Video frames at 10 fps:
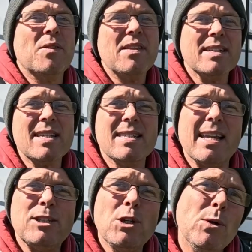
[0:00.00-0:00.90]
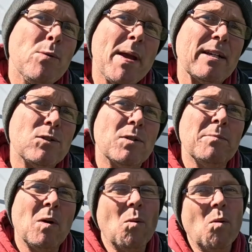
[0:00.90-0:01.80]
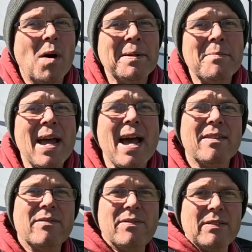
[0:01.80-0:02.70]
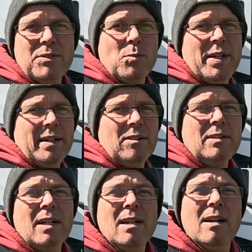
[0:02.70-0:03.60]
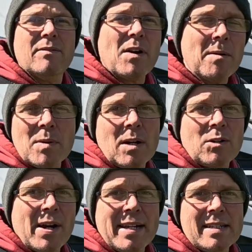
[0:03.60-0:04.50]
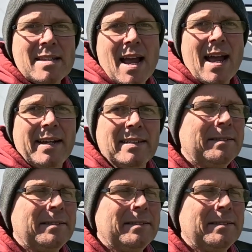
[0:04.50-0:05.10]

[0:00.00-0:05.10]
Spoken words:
this is a 2-bedroom, 1-bath, 5th wheel from Grand Design.